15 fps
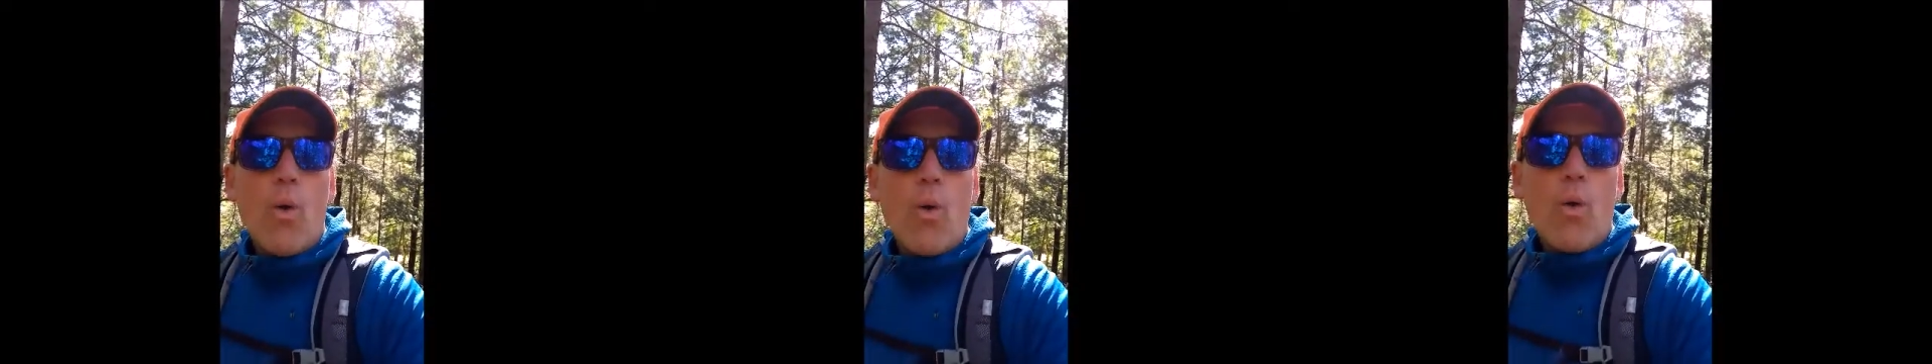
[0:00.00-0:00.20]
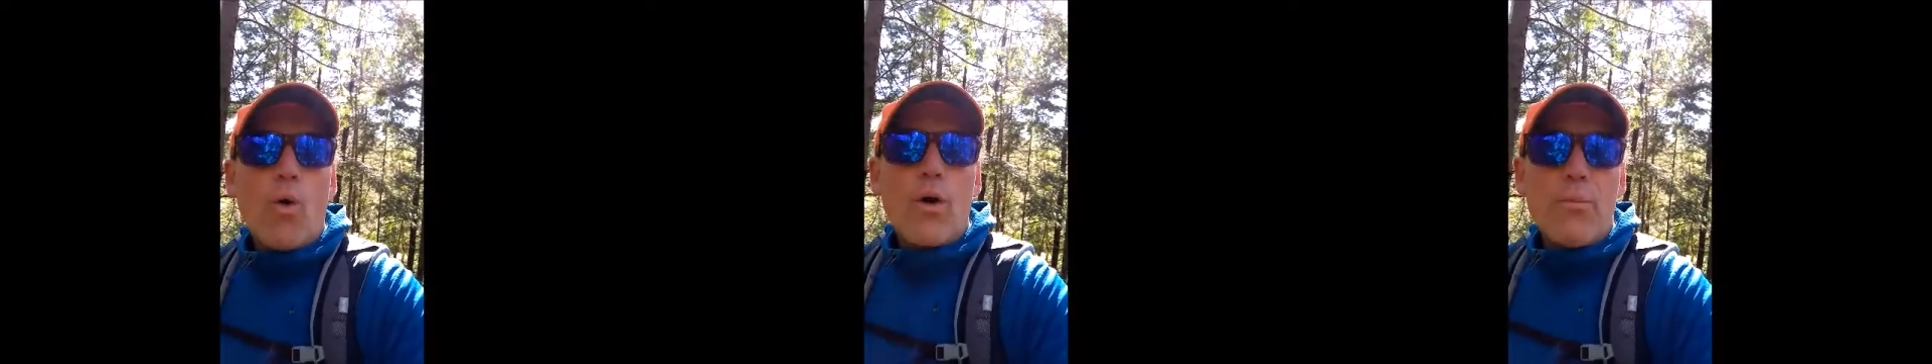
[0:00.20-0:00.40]

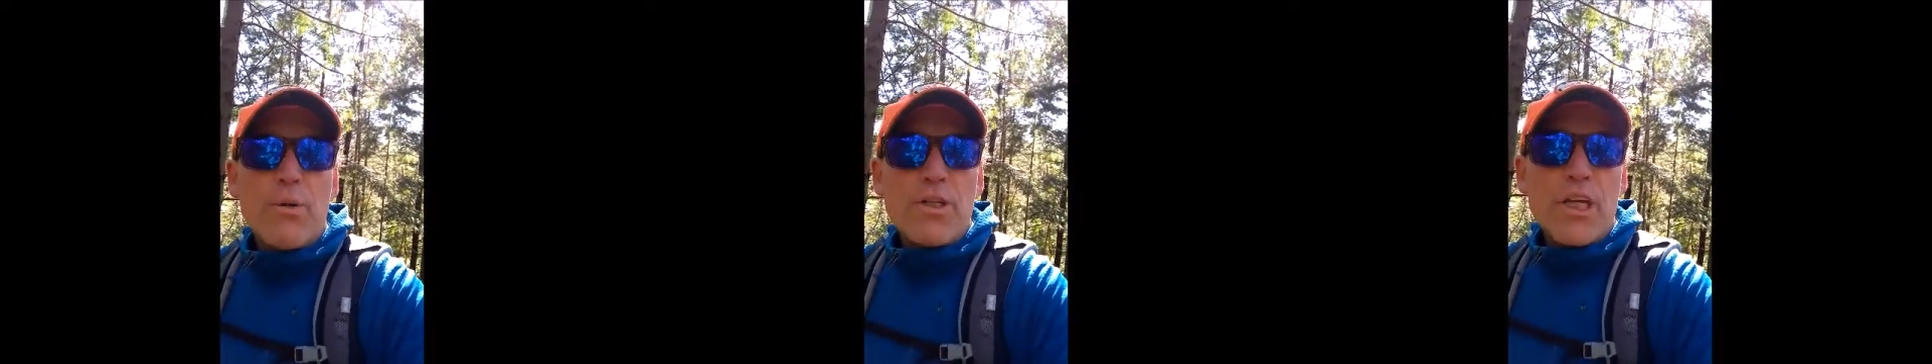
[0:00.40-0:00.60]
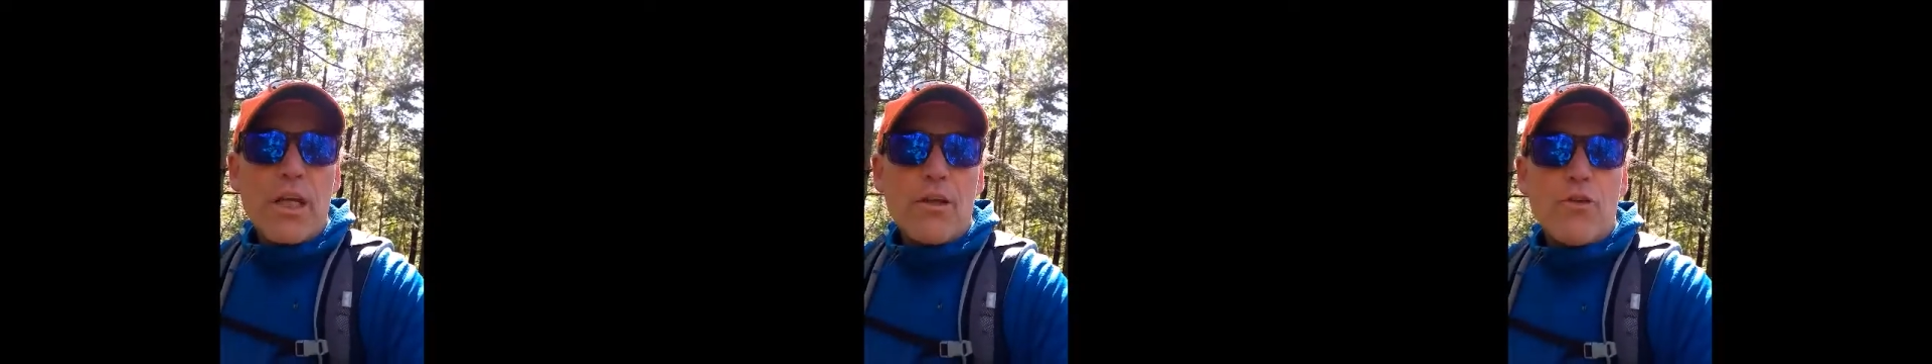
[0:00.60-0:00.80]
or a
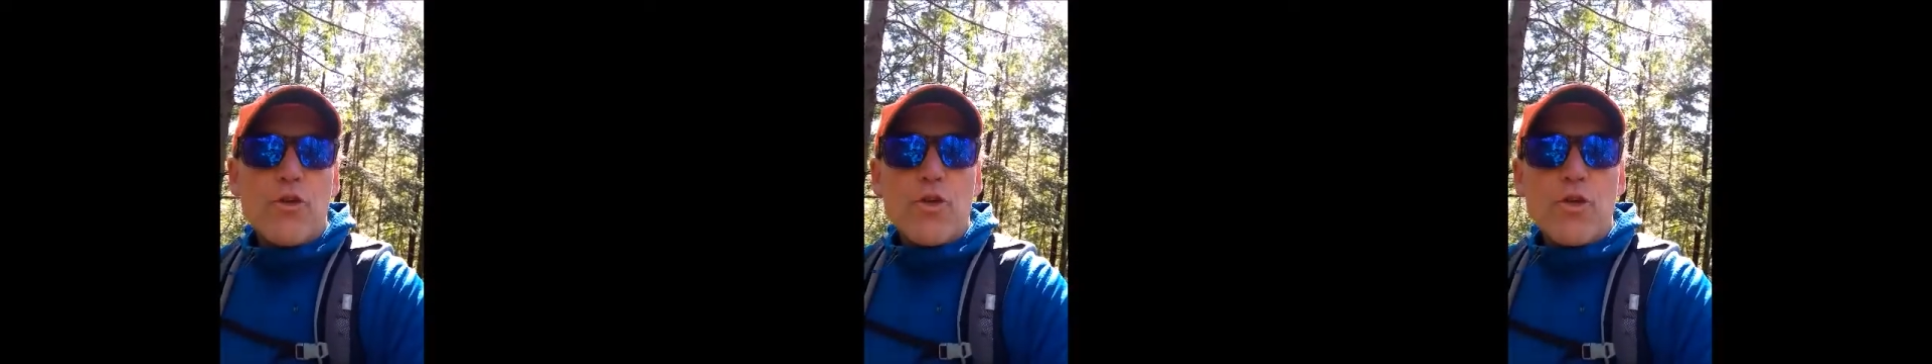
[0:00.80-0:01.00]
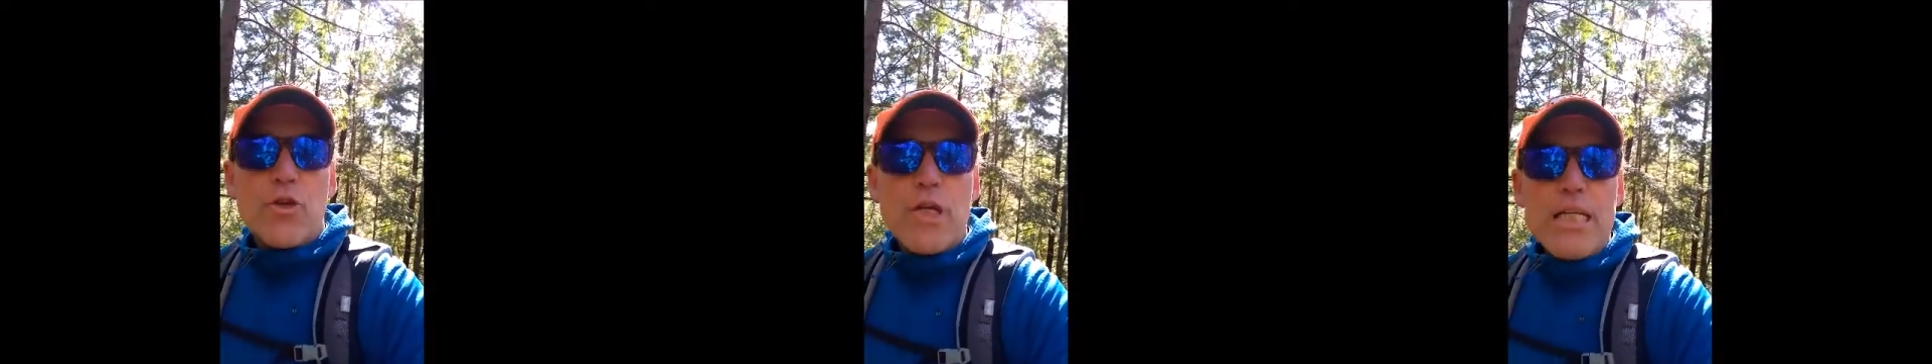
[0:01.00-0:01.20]
particular
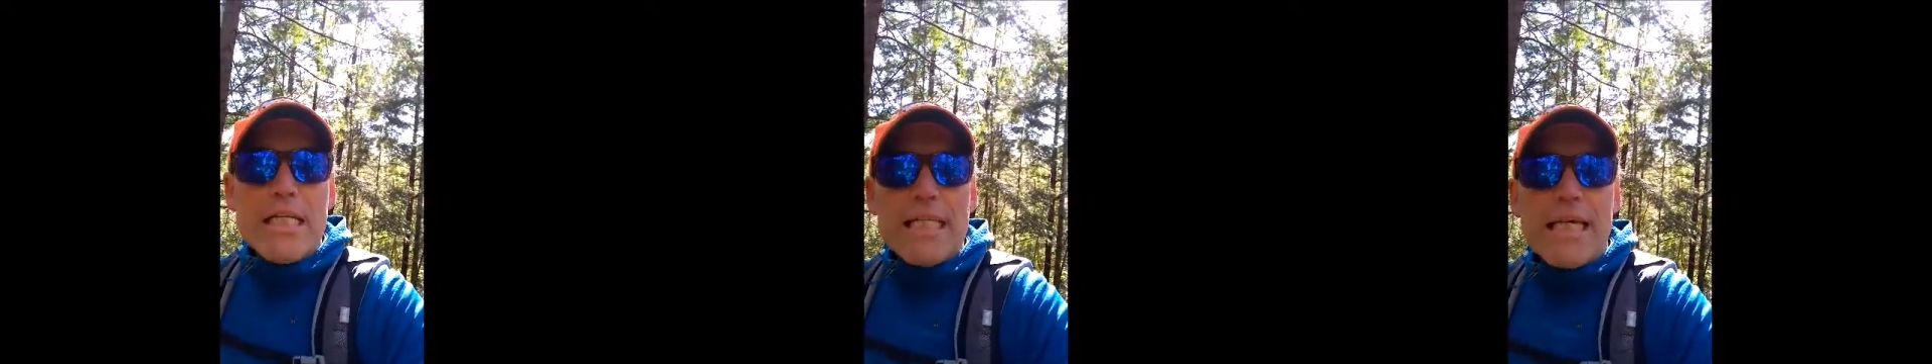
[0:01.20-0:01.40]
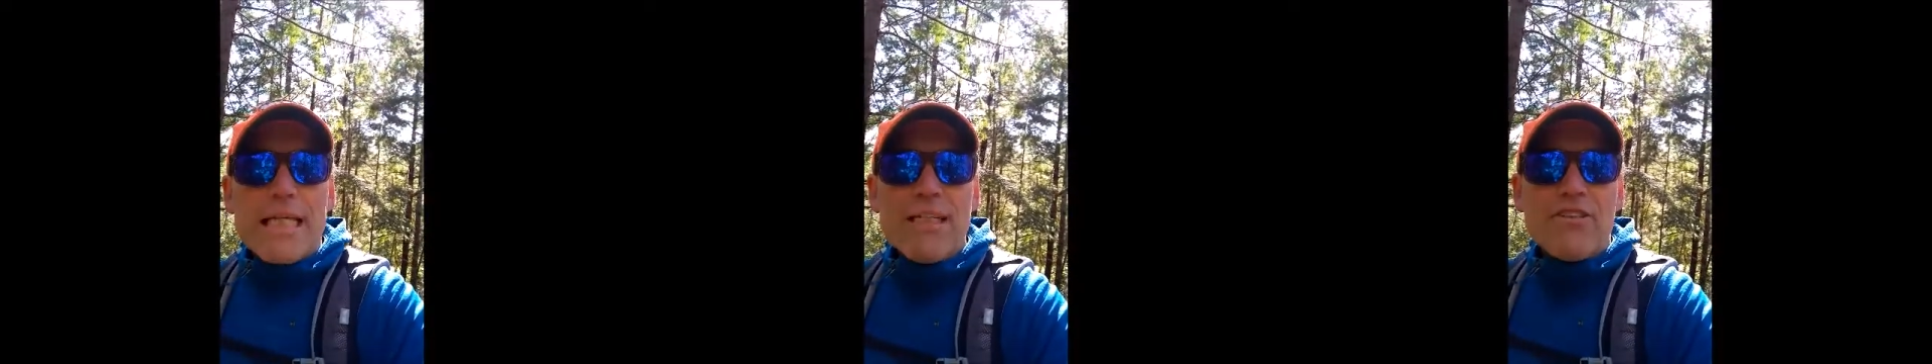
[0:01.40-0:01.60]

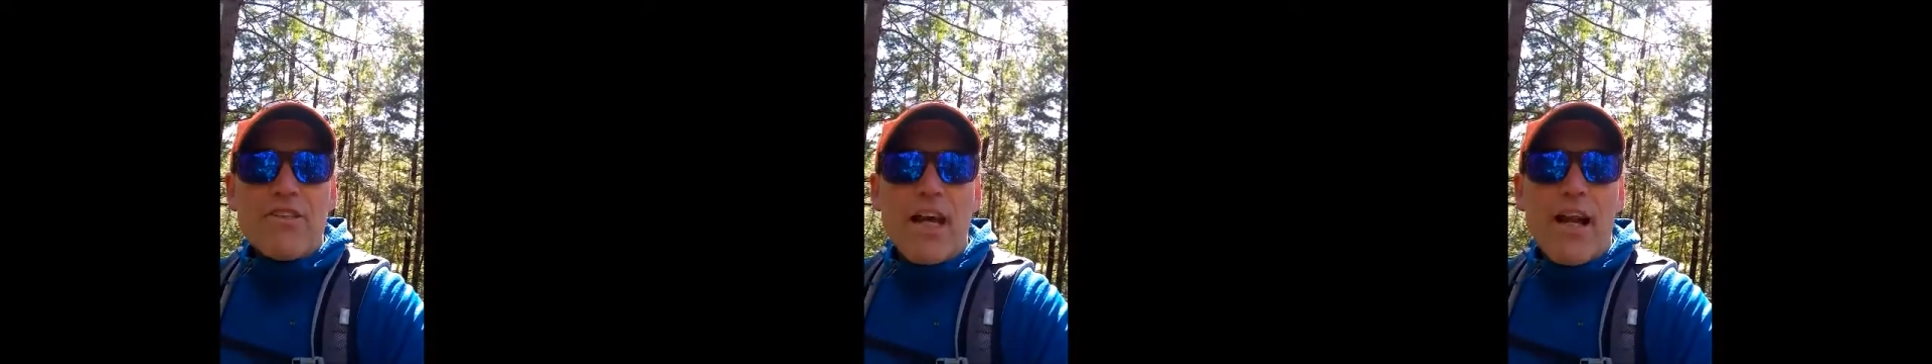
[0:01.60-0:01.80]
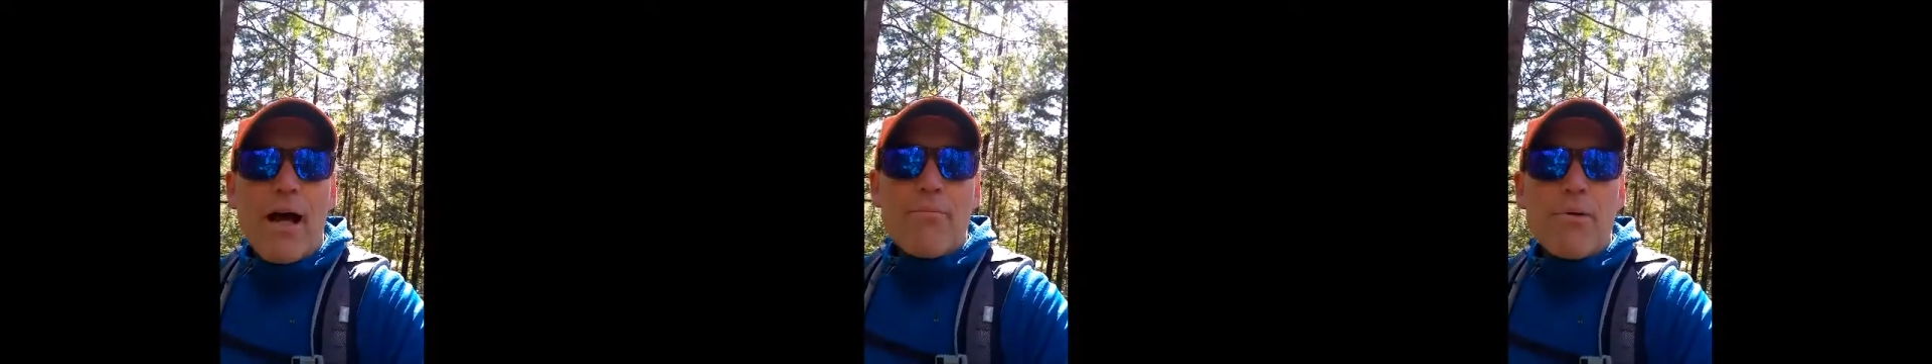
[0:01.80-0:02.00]
treaty that he
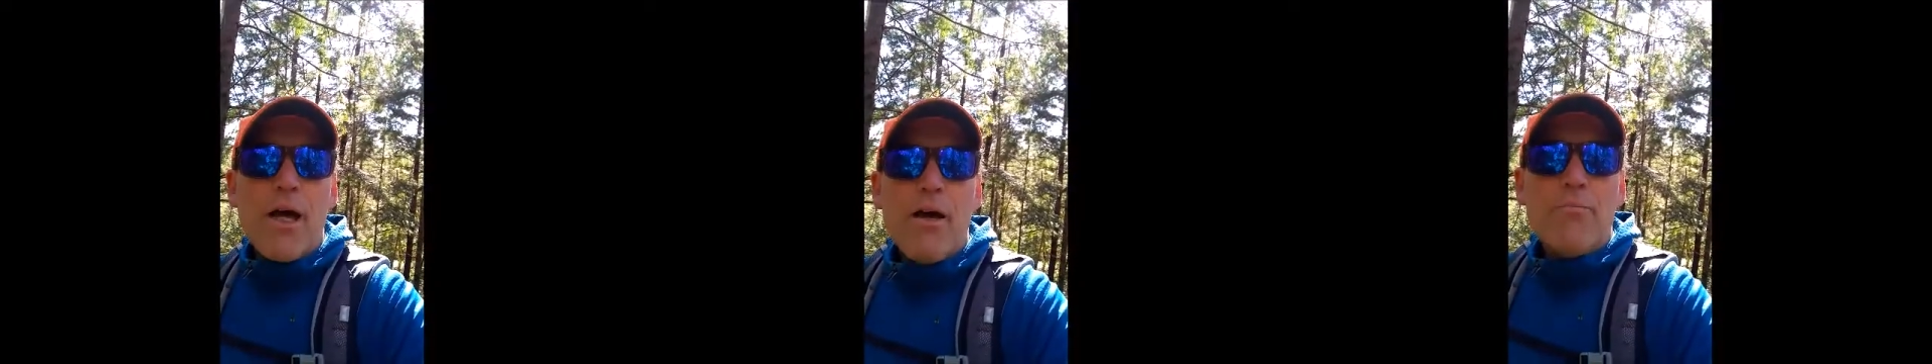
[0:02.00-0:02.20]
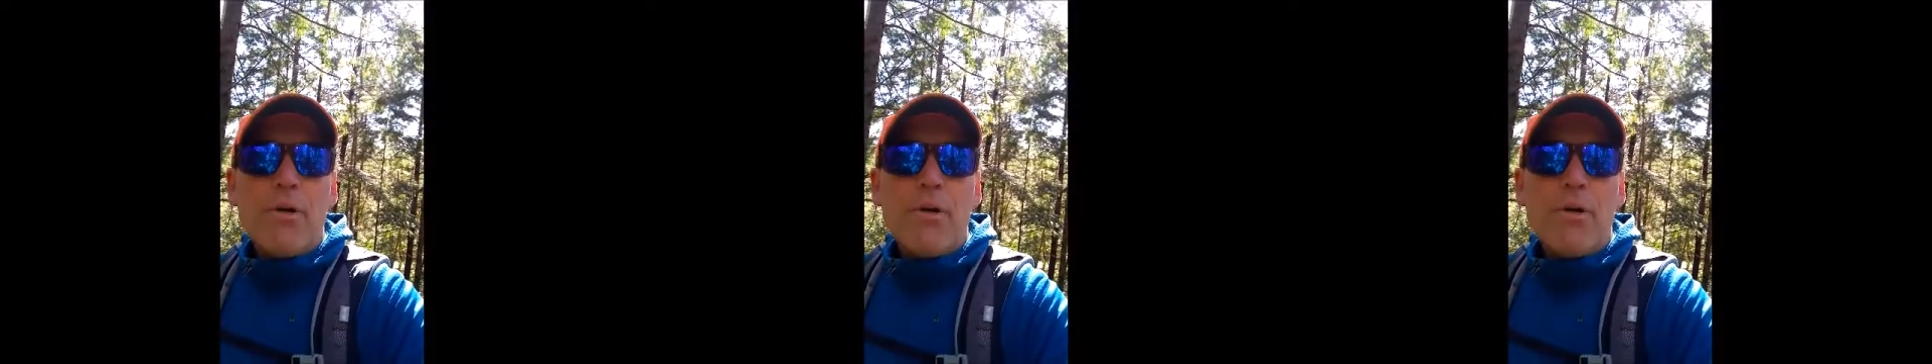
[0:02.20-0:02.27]
set up,